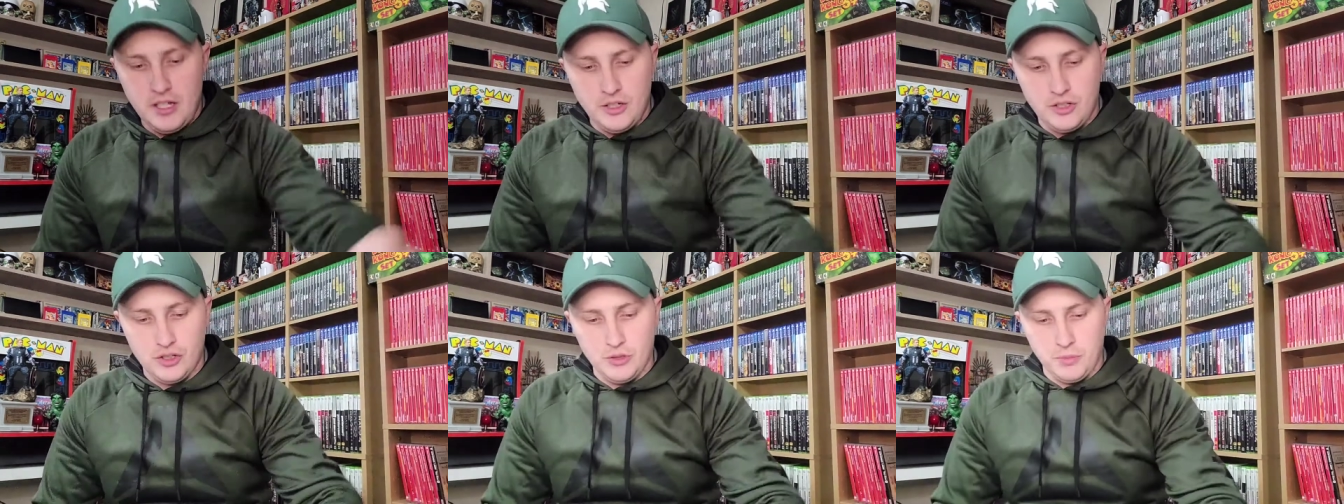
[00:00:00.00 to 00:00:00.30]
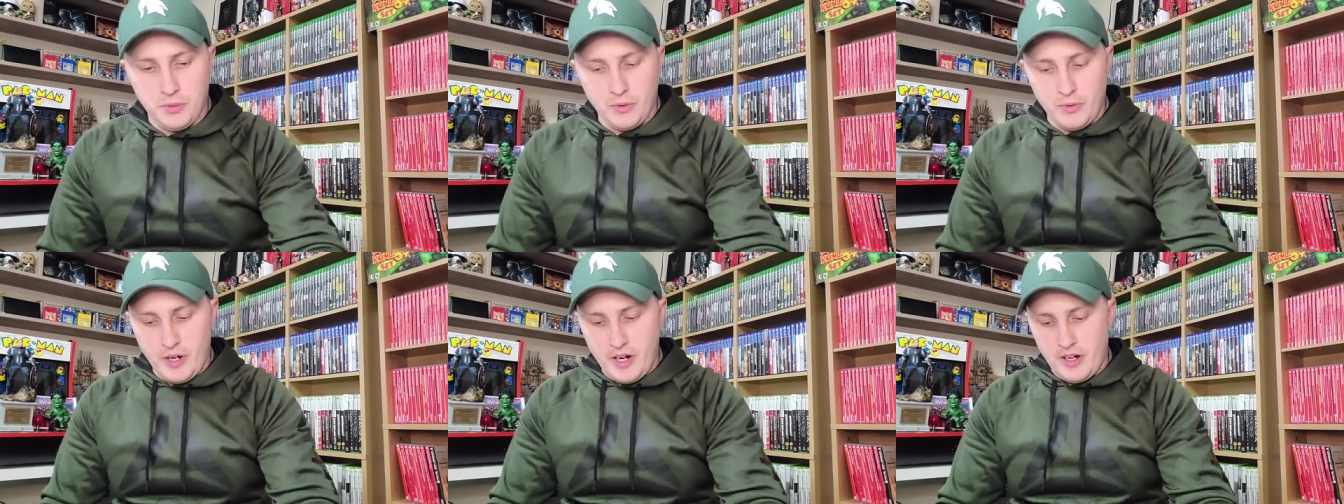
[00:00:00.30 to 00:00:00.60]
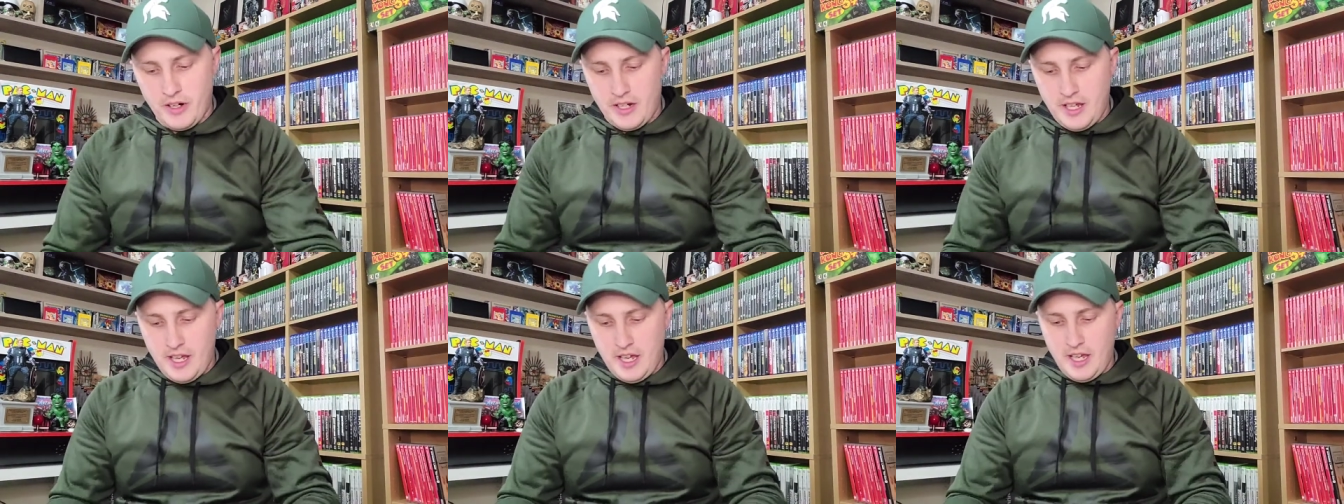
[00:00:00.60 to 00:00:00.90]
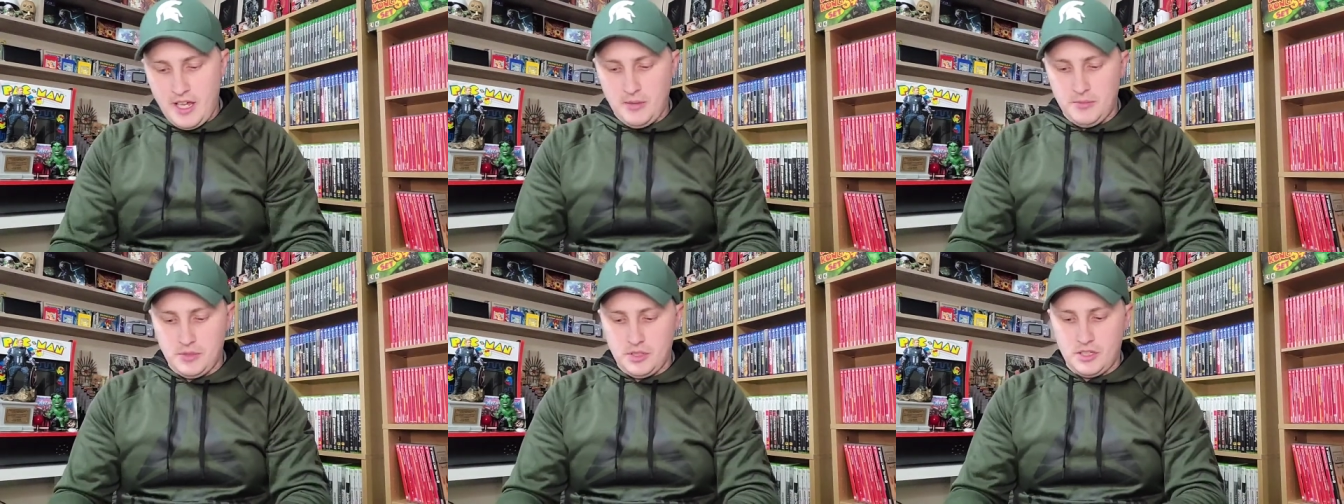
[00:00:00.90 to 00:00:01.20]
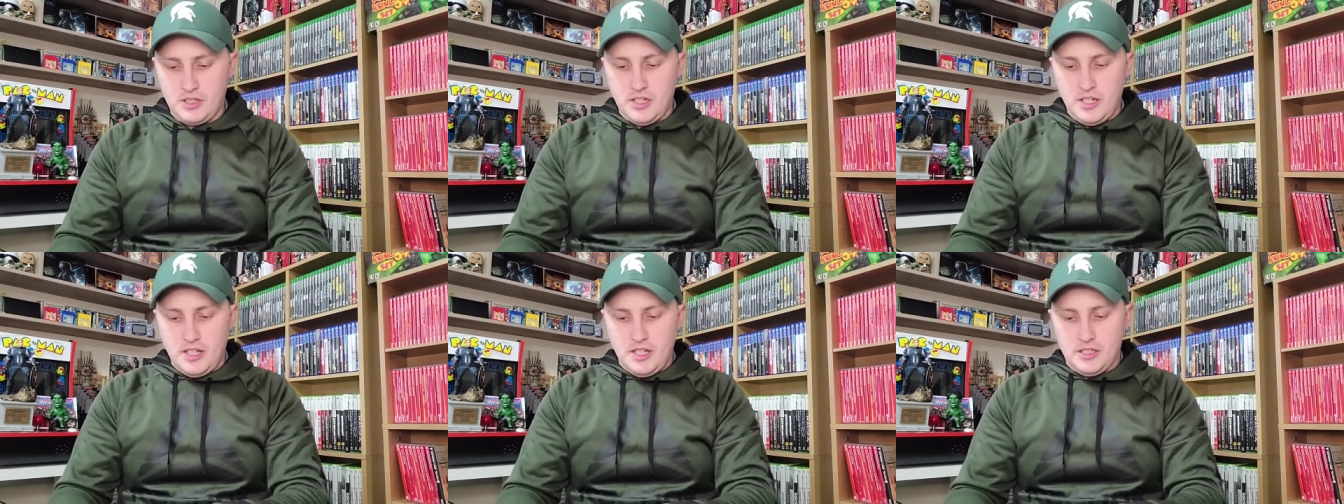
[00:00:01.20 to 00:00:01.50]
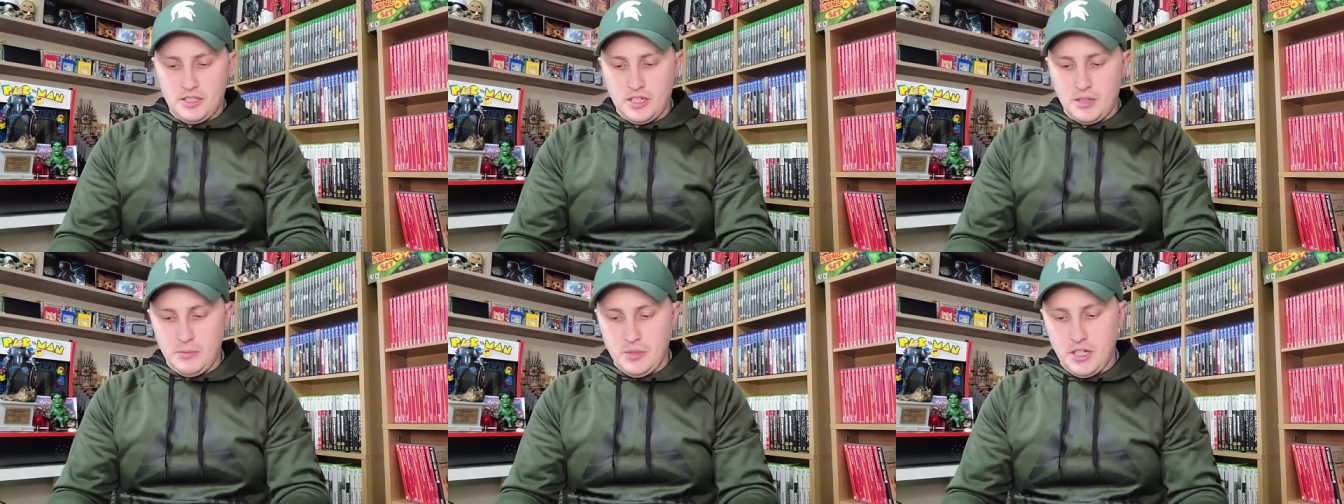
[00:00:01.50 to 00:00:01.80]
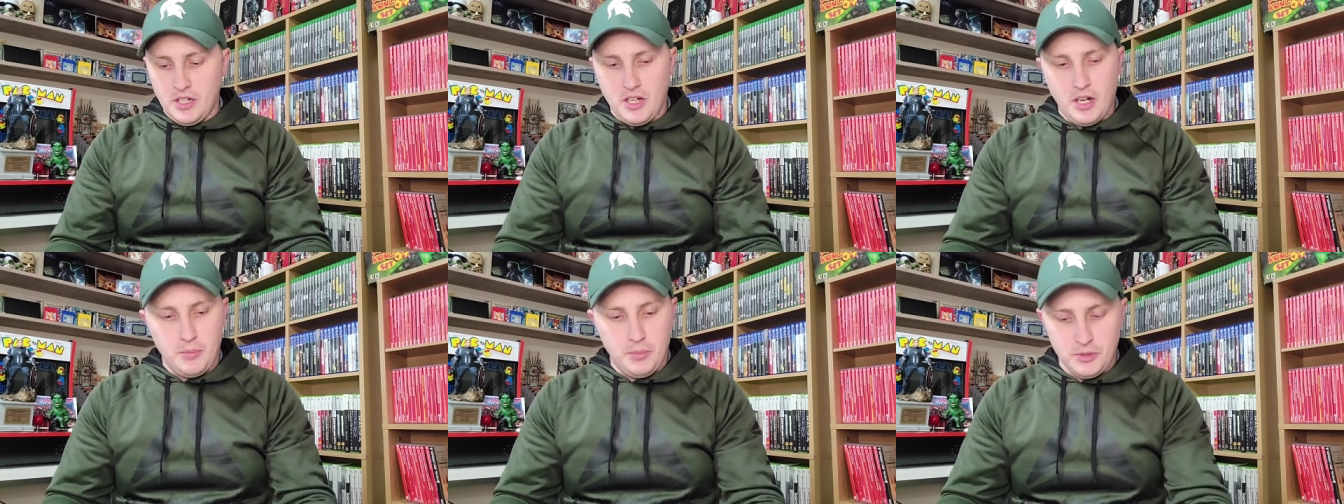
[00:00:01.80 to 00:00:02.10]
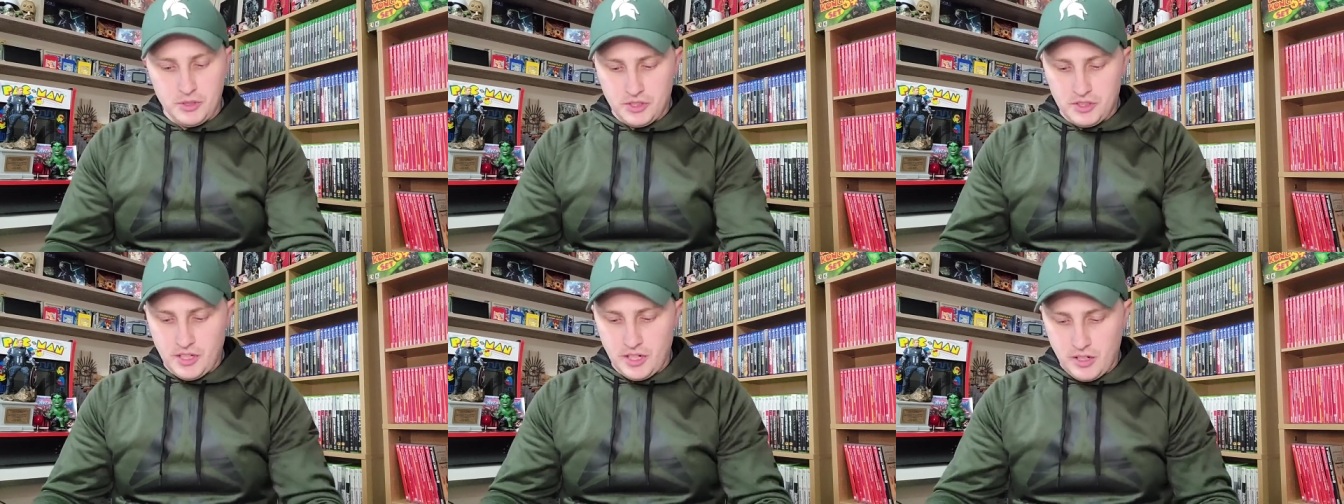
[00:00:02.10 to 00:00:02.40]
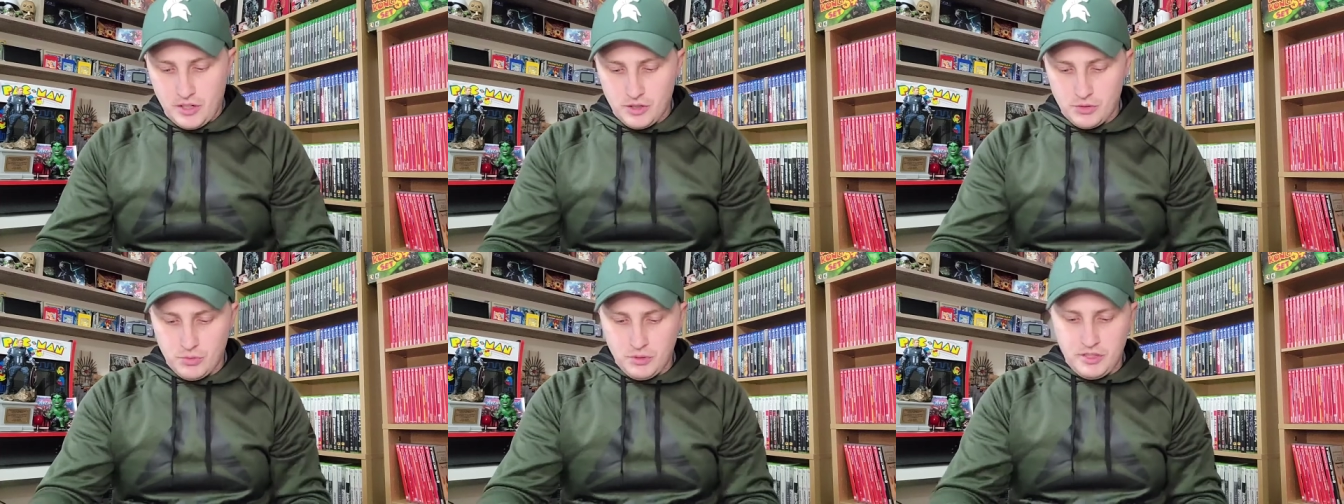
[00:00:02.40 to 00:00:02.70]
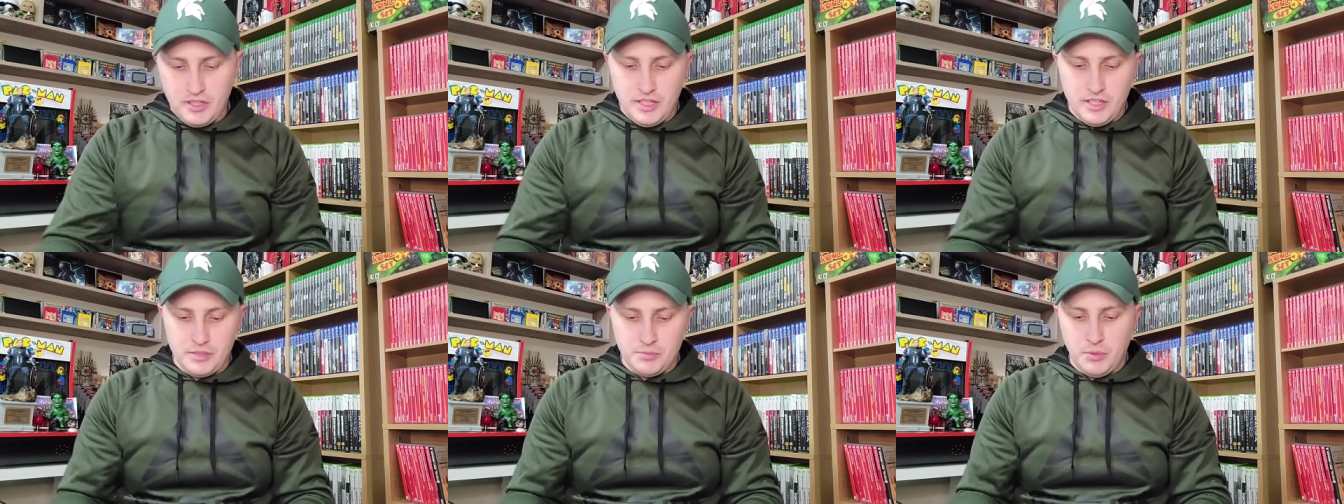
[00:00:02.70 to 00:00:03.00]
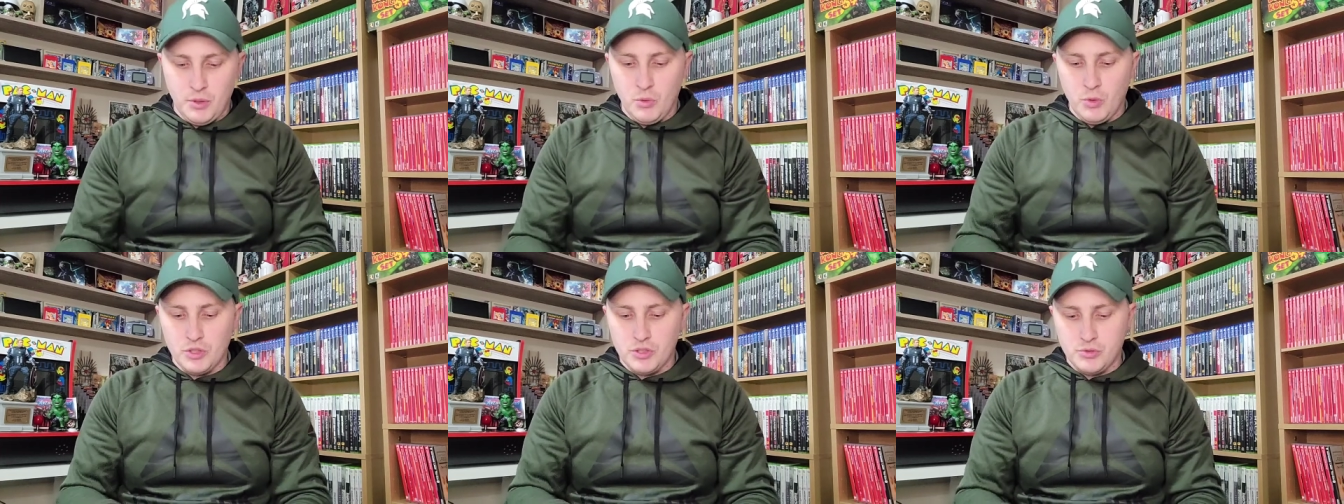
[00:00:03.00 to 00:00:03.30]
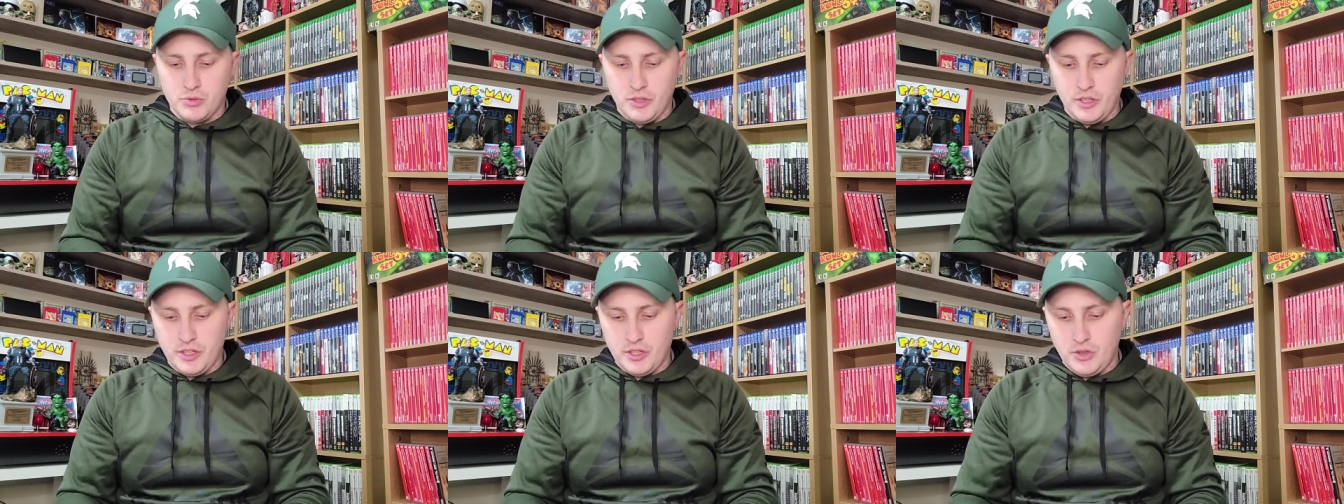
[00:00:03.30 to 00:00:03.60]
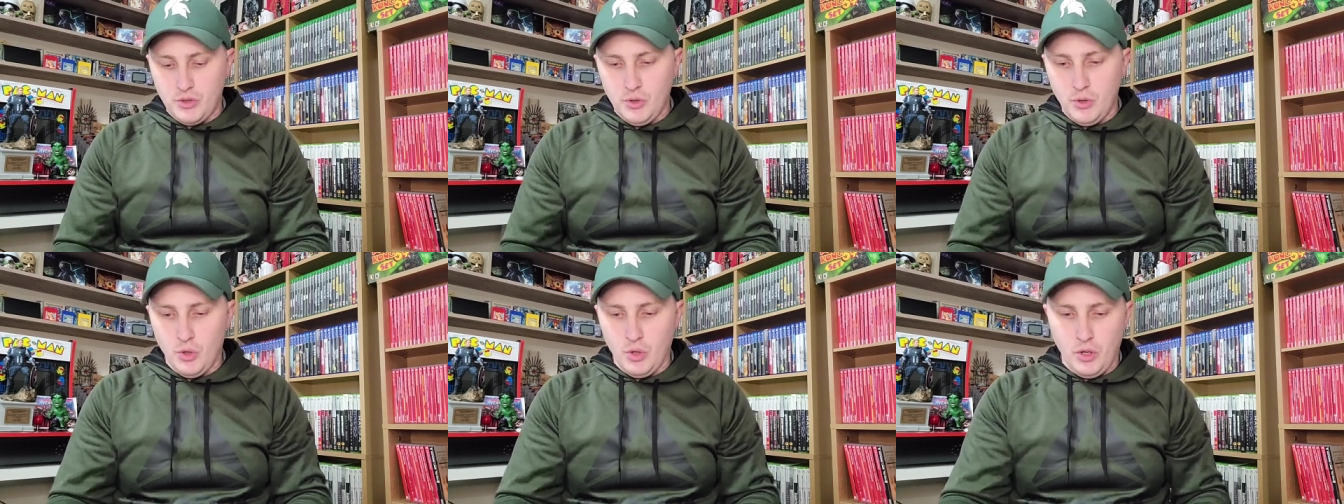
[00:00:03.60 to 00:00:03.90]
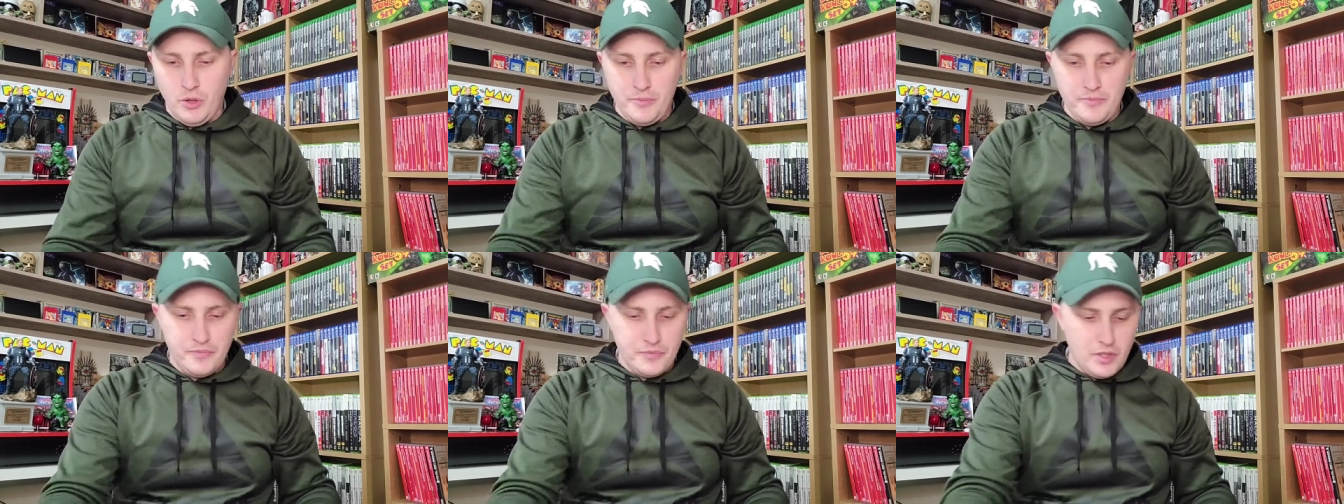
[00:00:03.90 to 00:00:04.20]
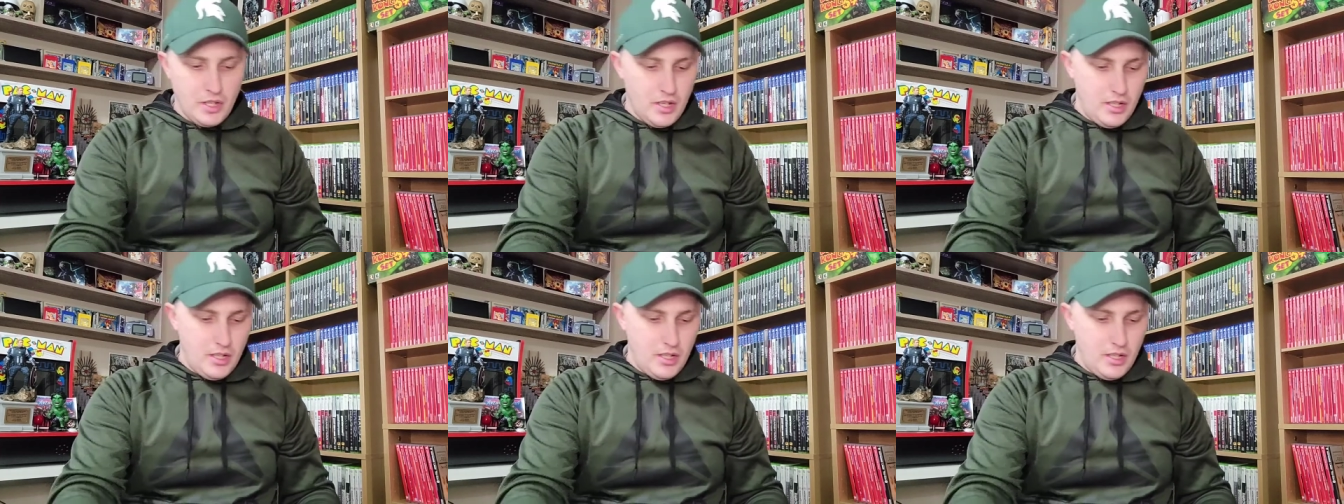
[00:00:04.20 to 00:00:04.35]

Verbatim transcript: Super Rare Games, sent me a couple stickers with this, but what's really cool